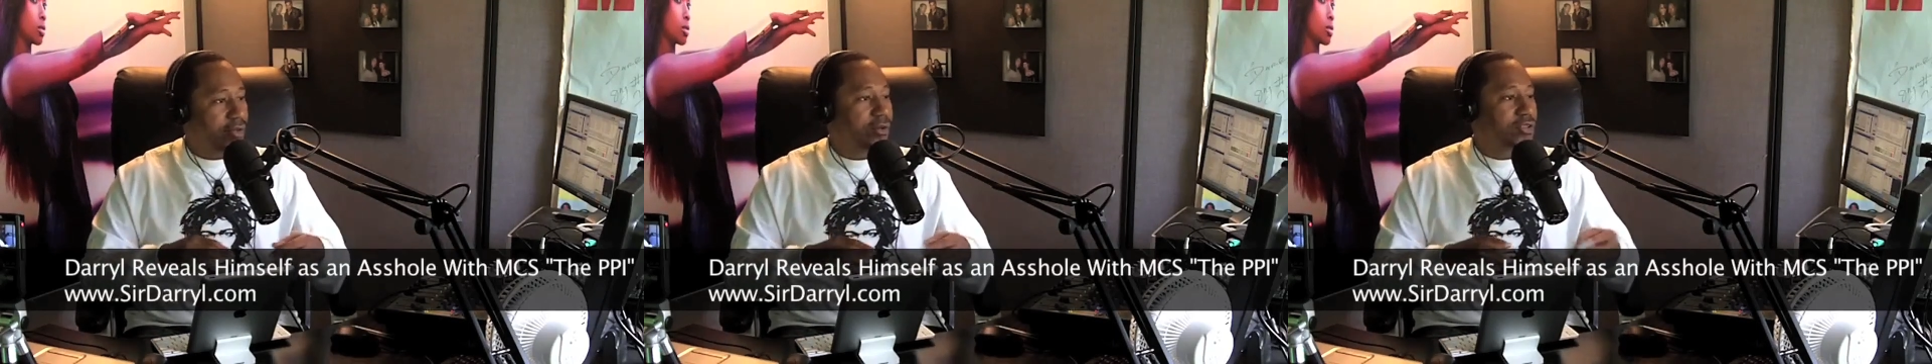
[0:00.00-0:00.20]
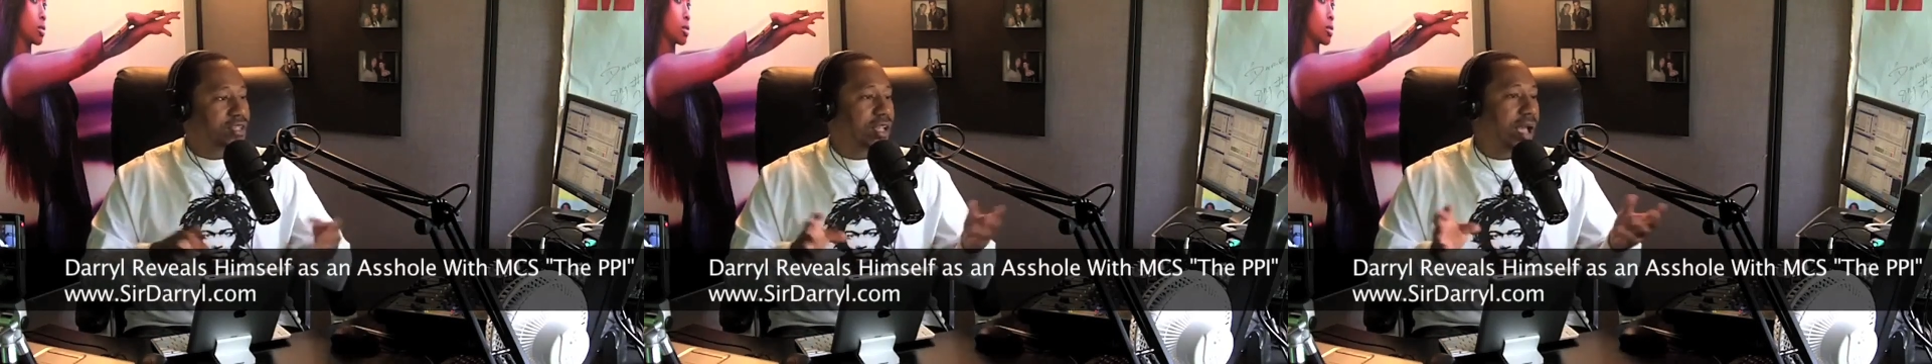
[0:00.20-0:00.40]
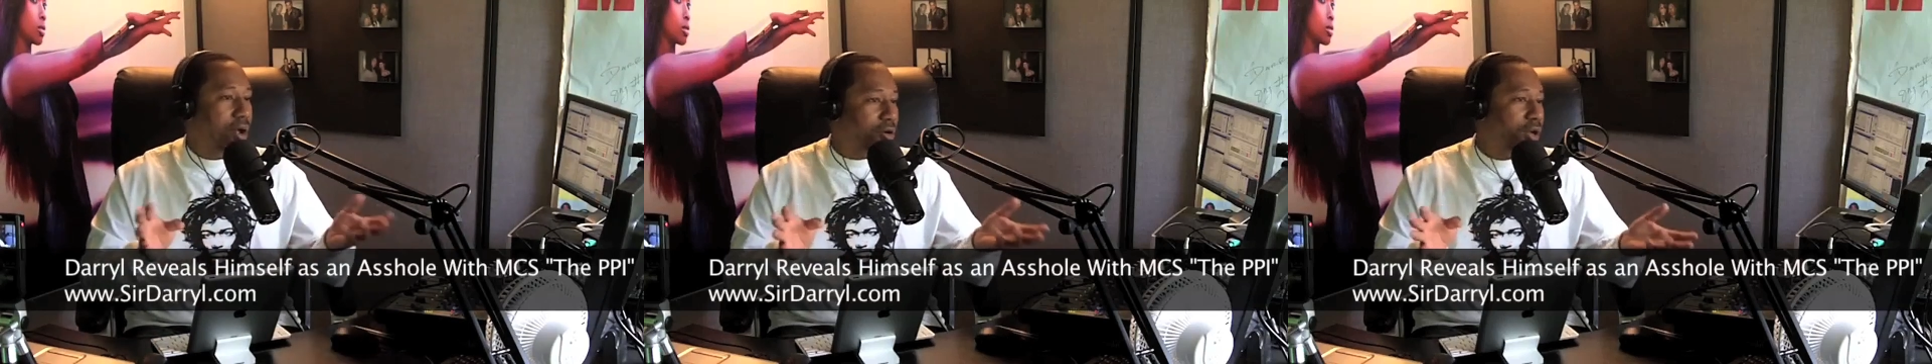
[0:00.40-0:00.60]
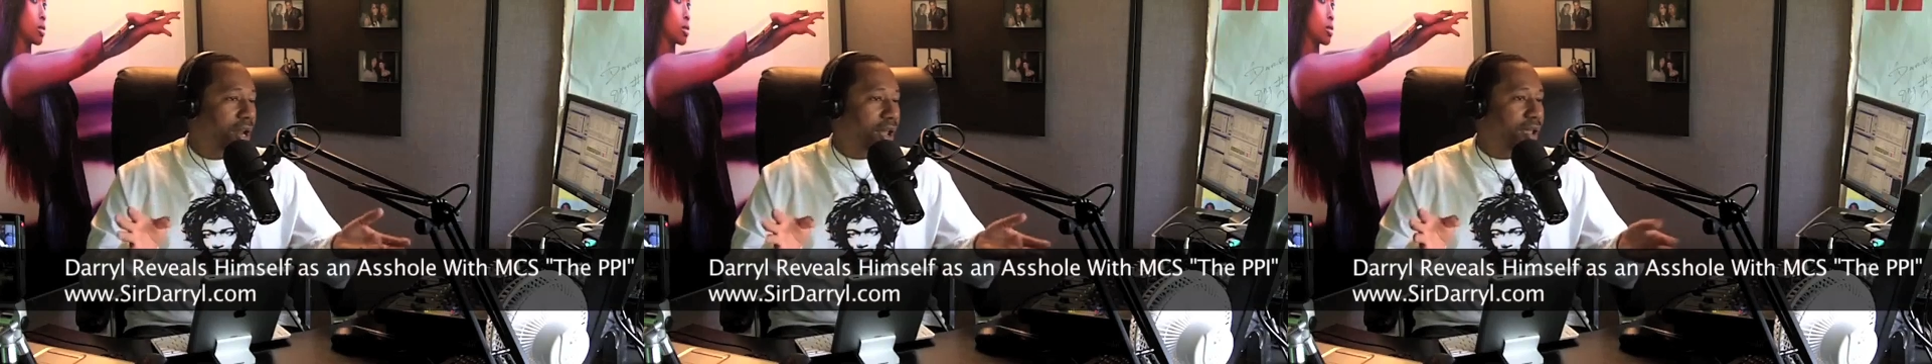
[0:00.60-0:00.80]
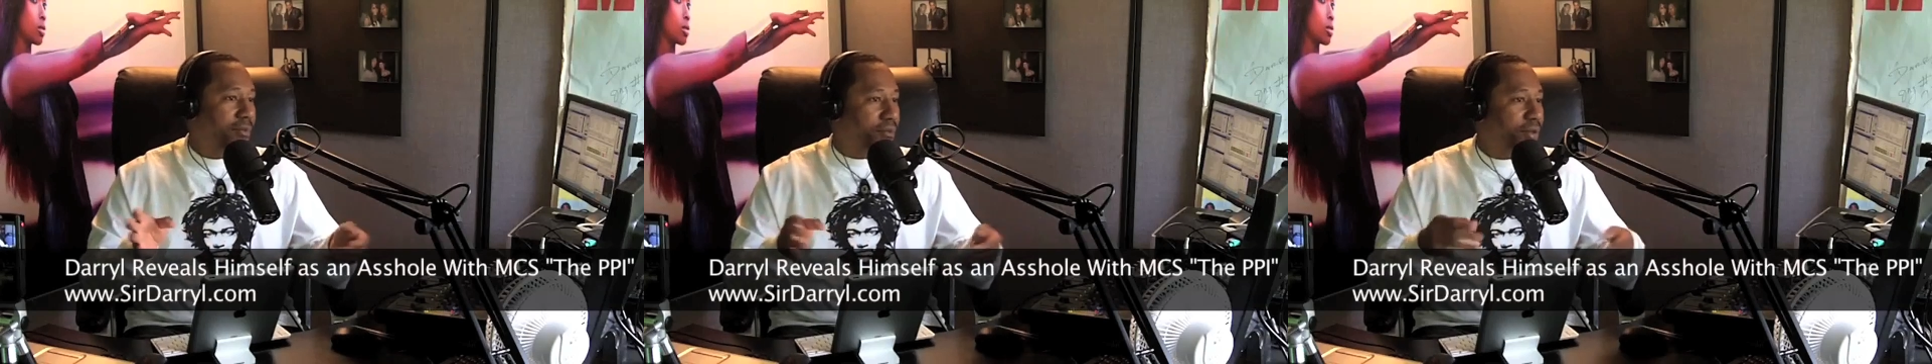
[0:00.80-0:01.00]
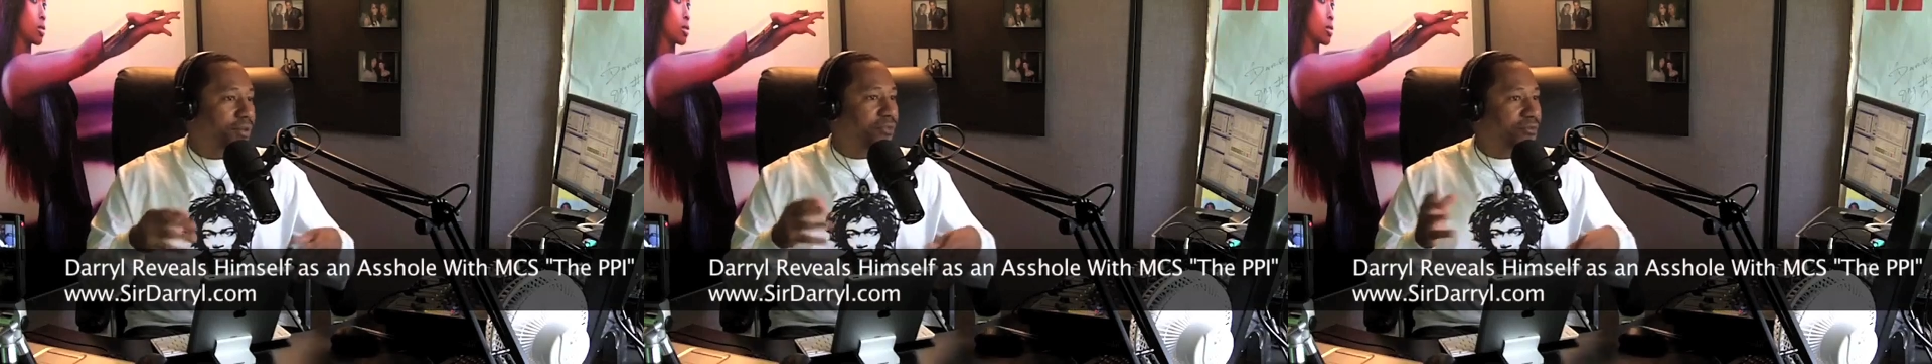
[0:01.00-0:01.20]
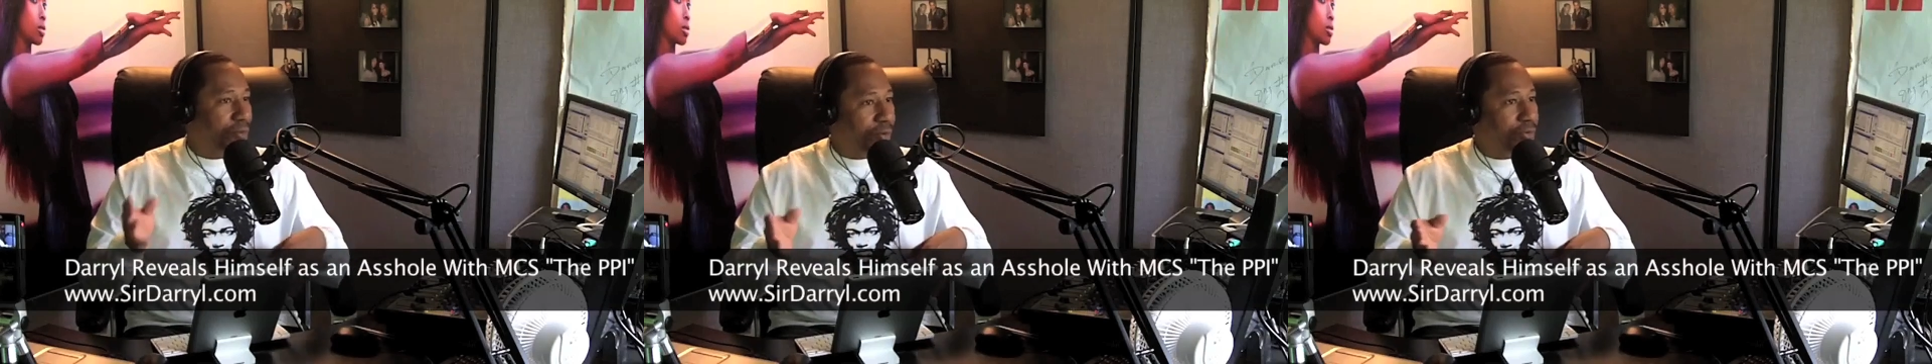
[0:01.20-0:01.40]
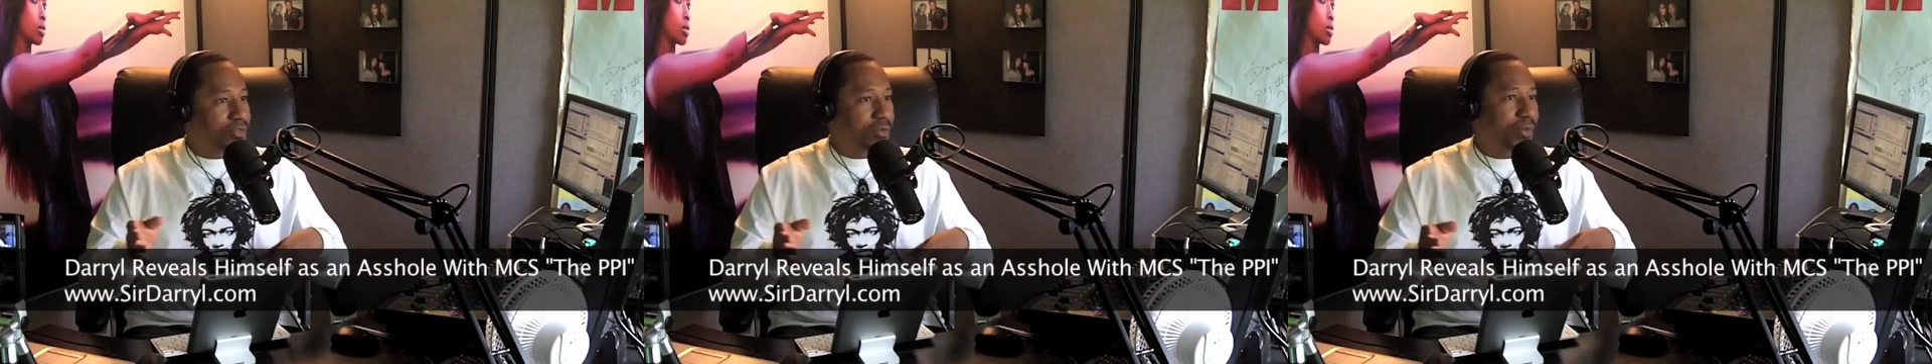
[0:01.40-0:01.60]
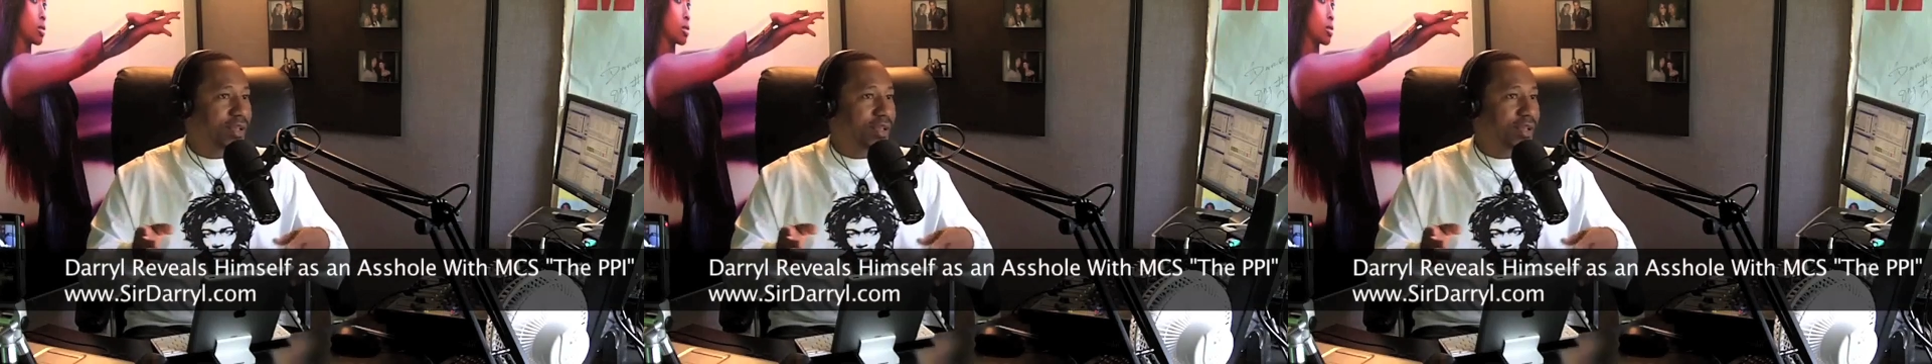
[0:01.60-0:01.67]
there saying, how could I have been the first?